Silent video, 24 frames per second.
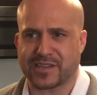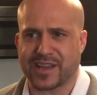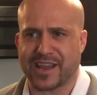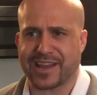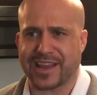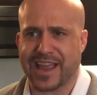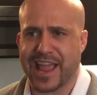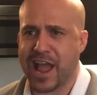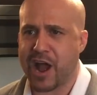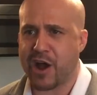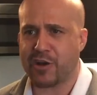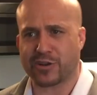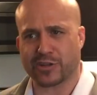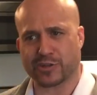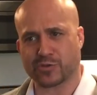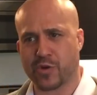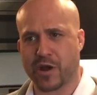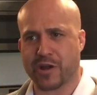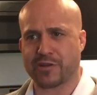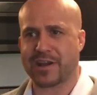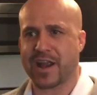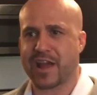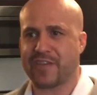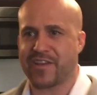saying, how does
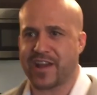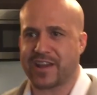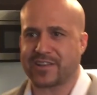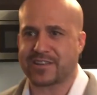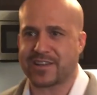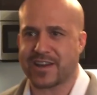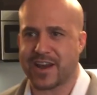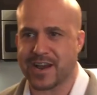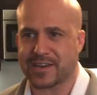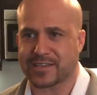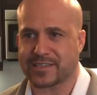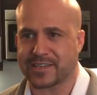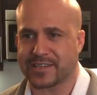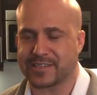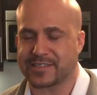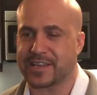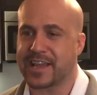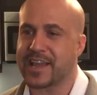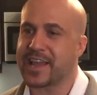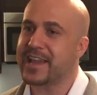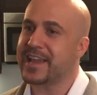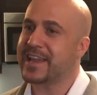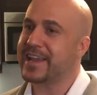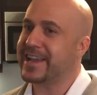water have antioxidants?